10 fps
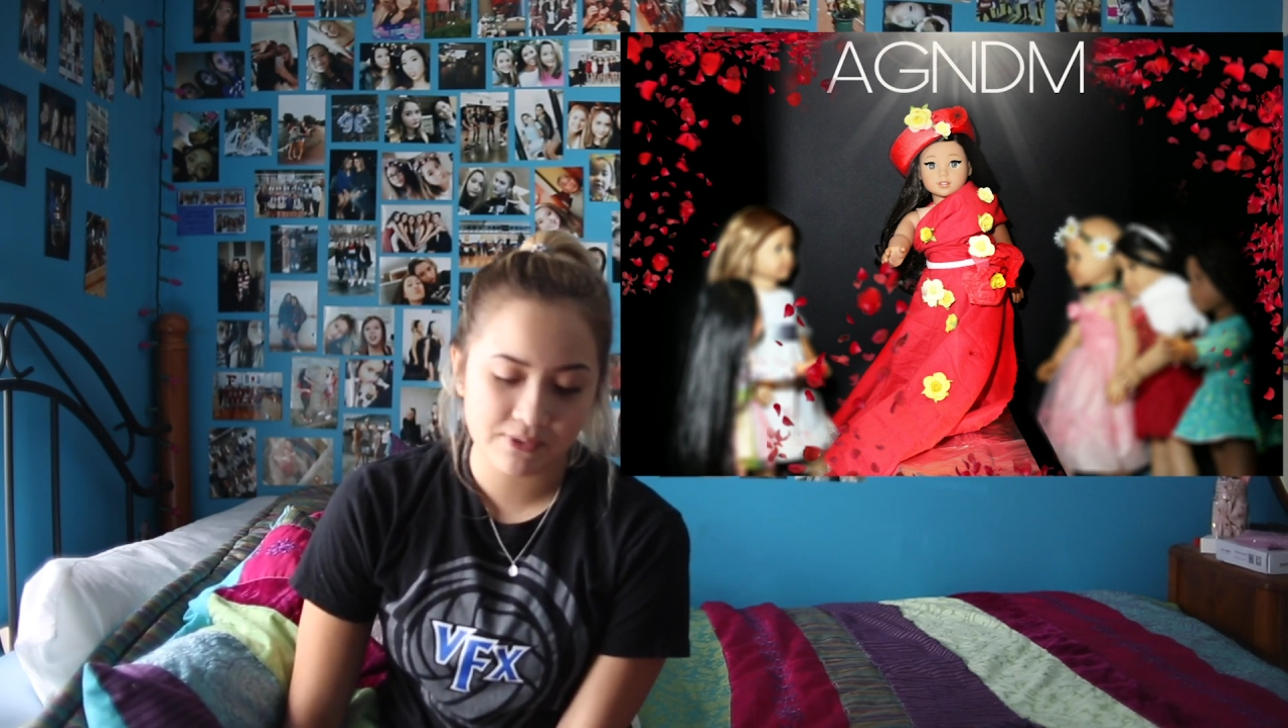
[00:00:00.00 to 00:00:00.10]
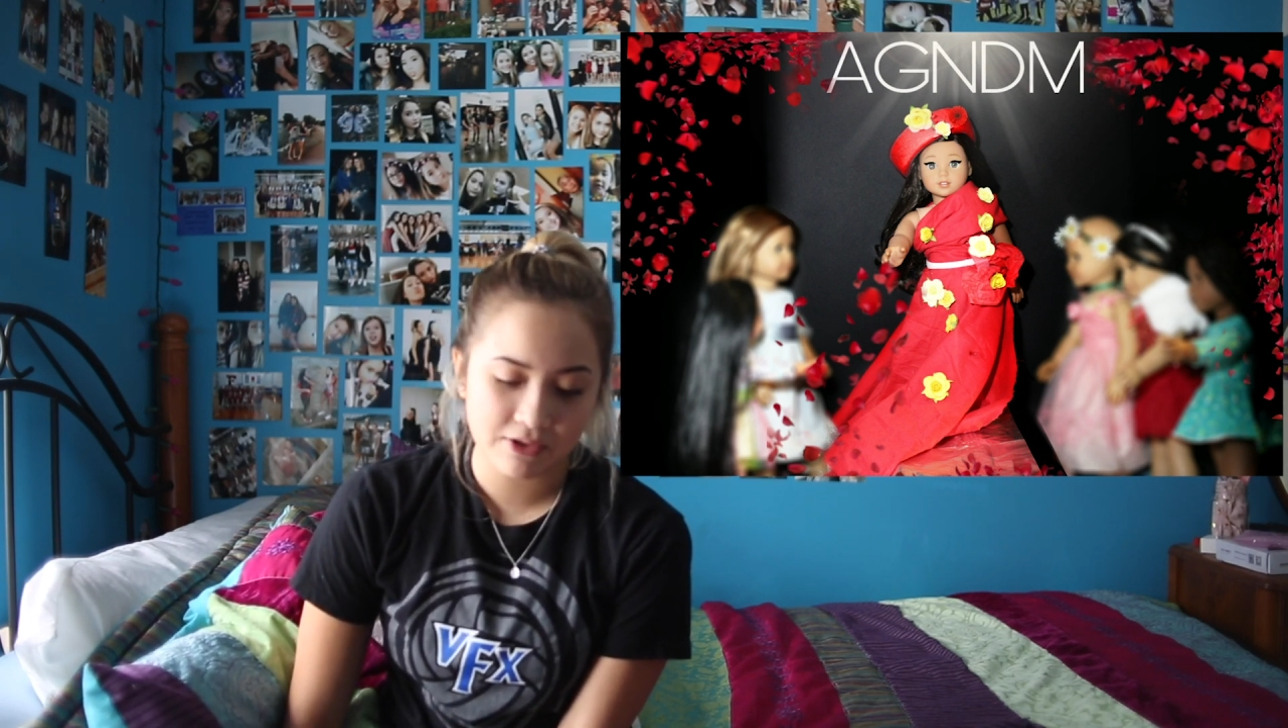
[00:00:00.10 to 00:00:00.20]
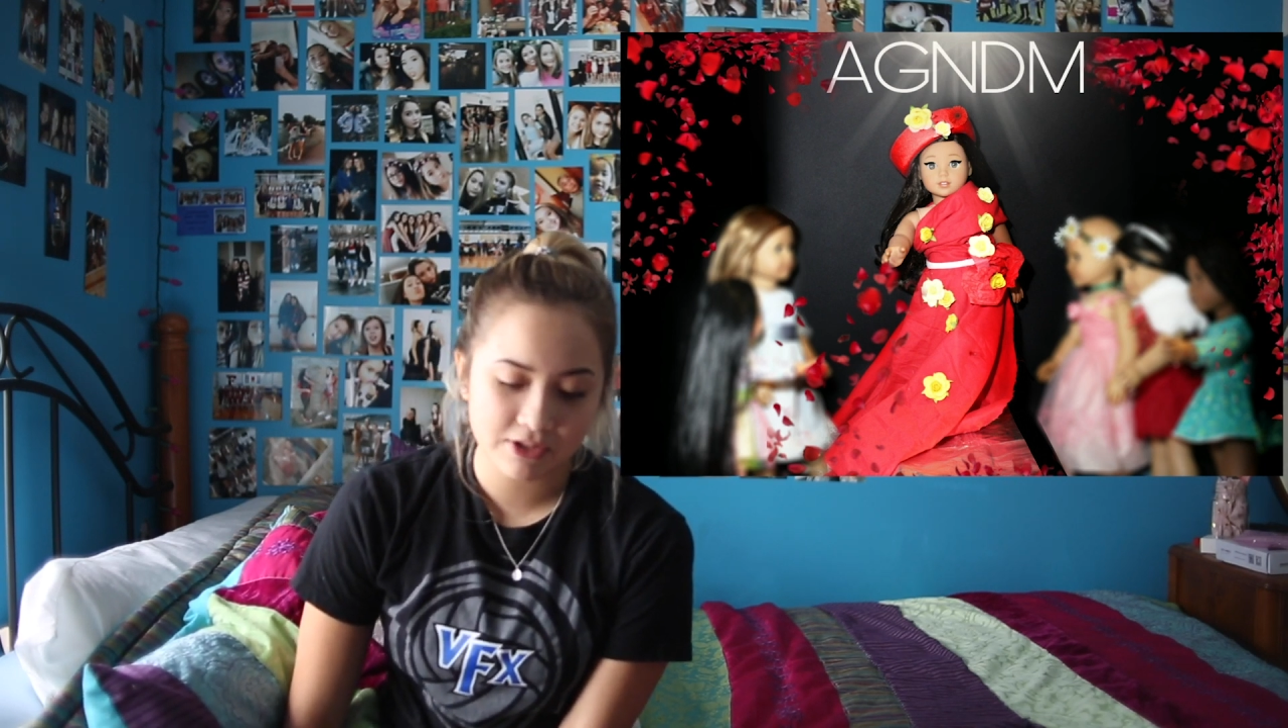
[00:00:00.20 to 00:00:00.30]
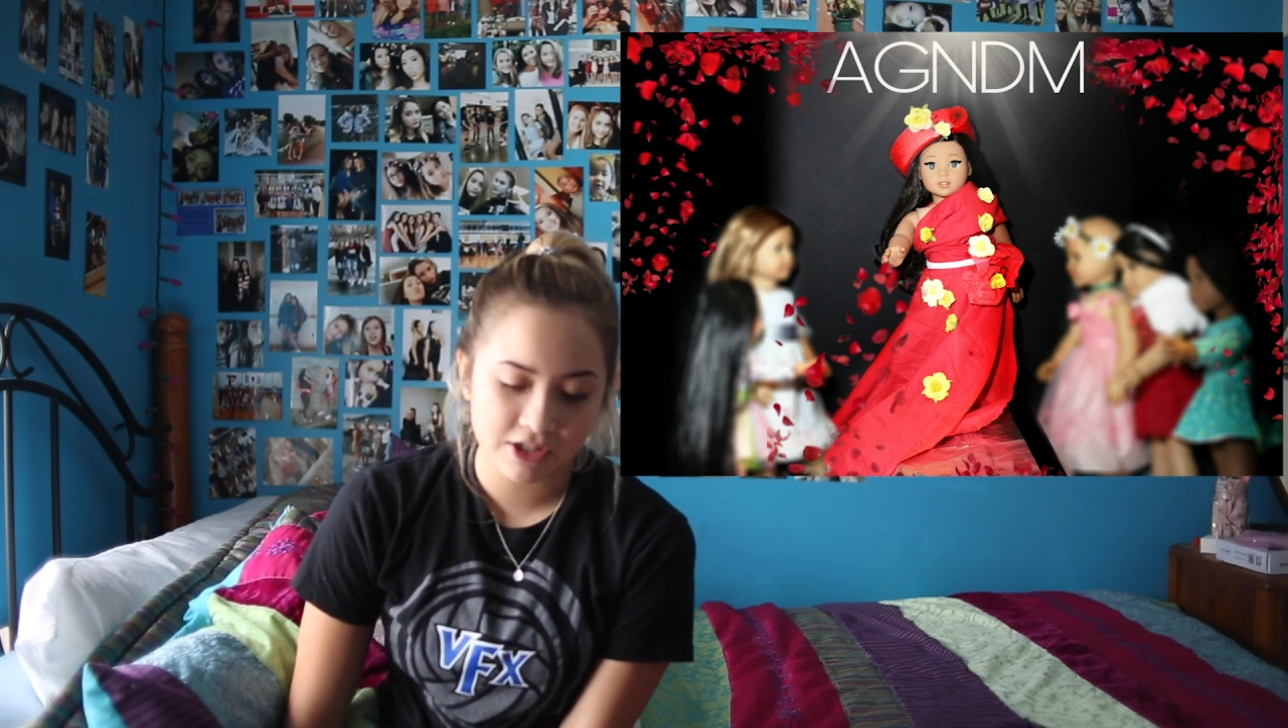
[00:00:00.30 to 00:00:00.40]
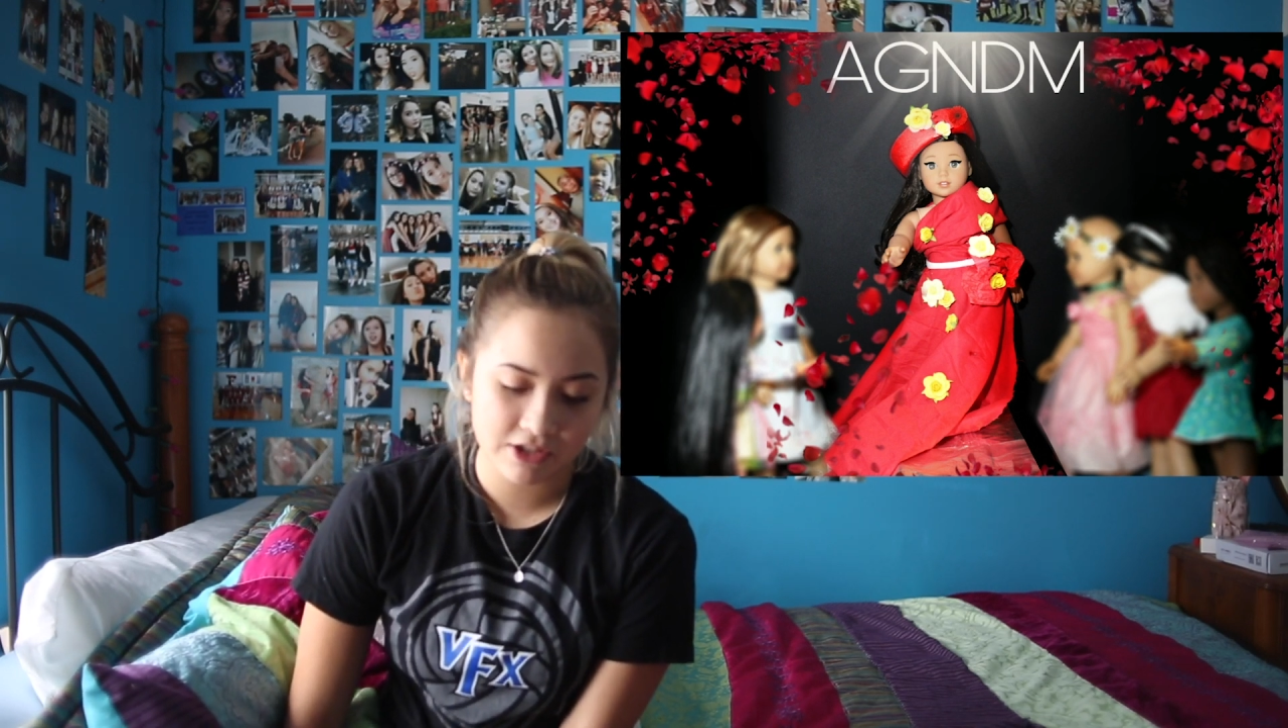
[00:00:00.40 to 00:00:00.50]

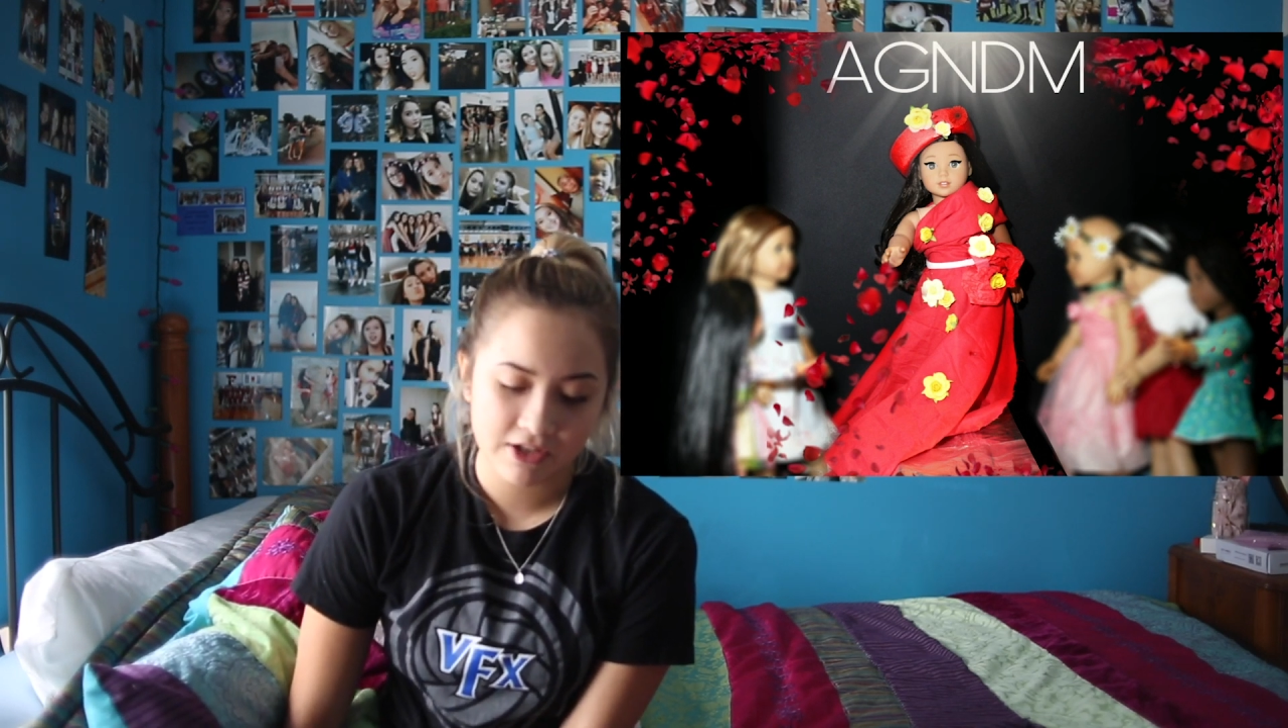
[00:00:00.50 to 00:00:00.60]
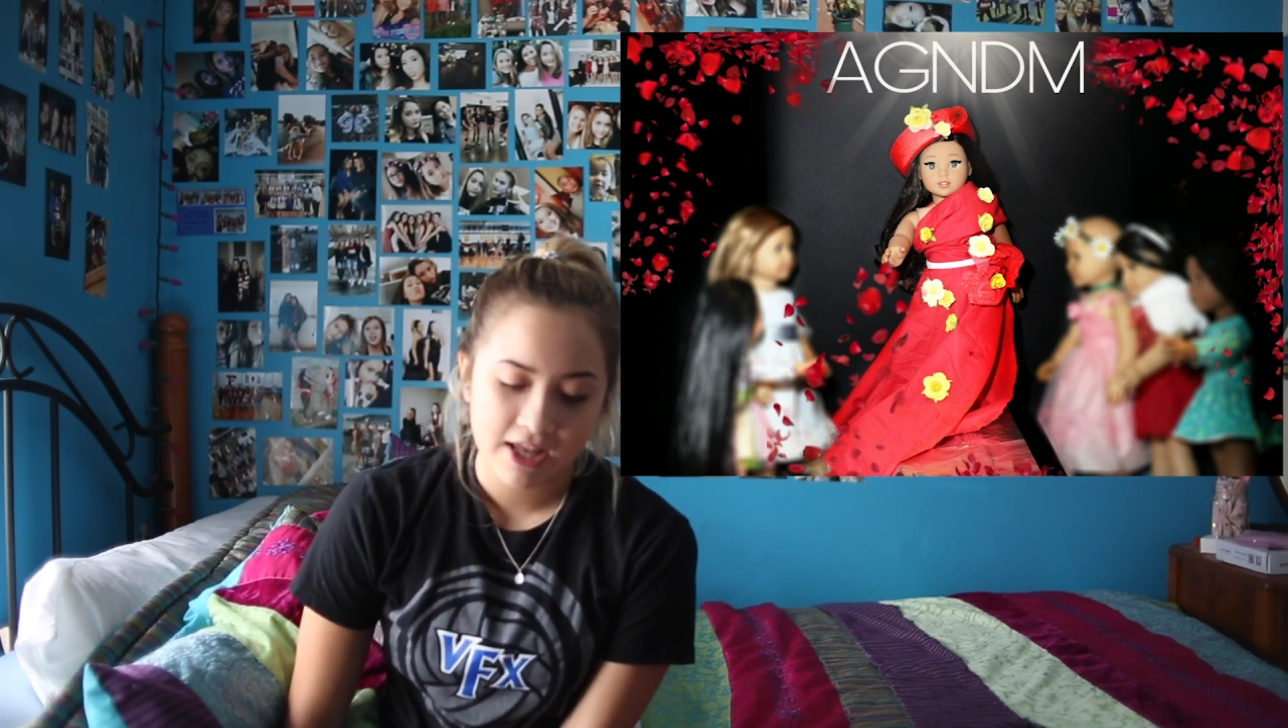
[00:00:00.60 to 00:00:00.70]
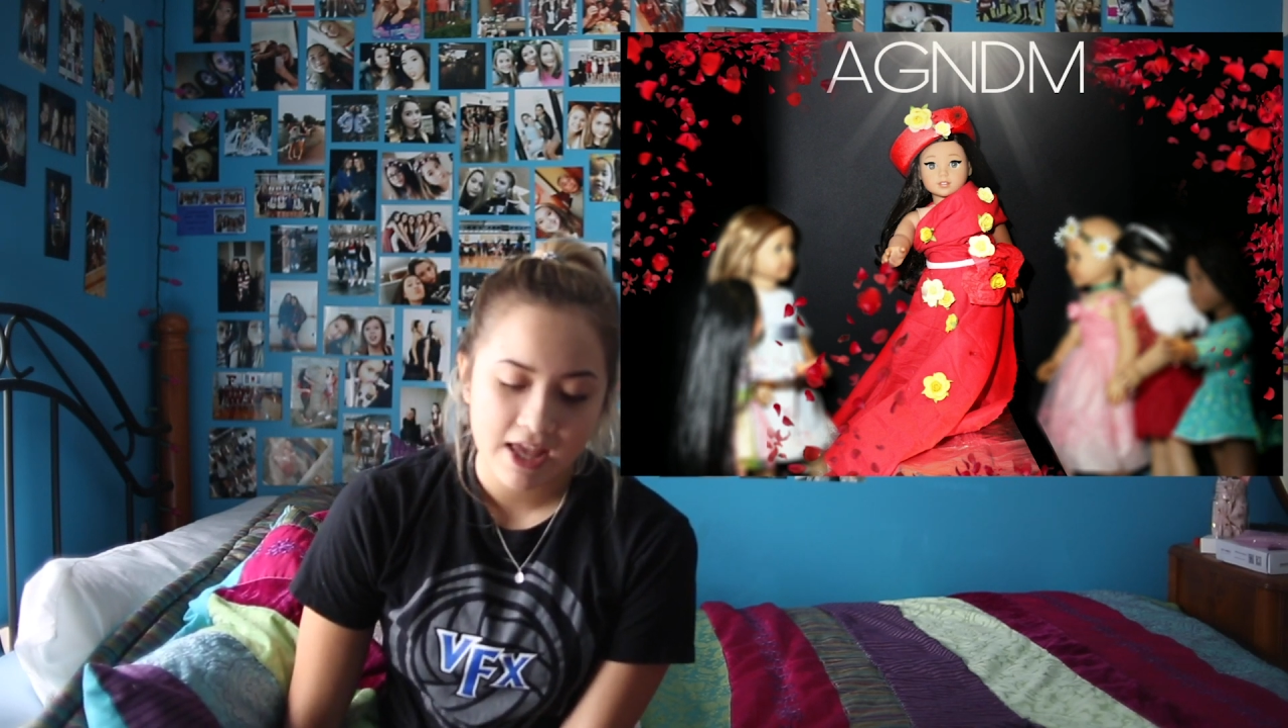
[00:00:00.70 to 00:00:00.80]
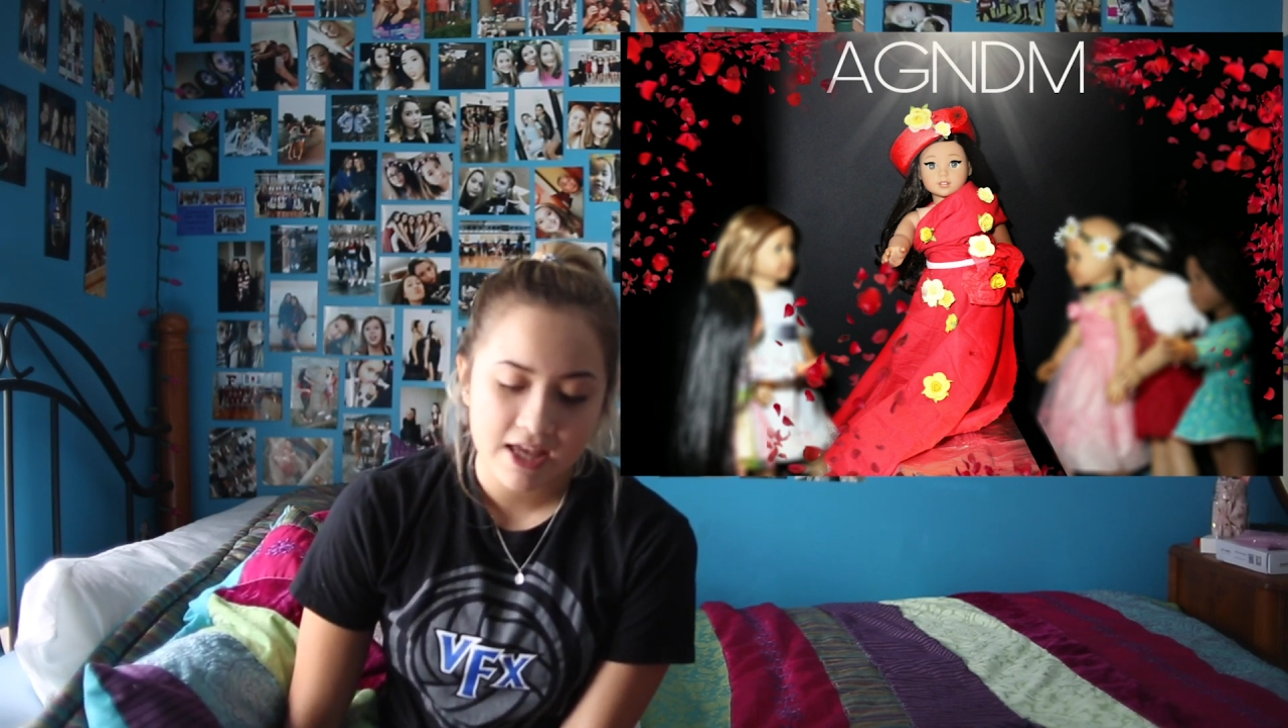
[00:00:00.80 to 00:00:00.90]
around her, and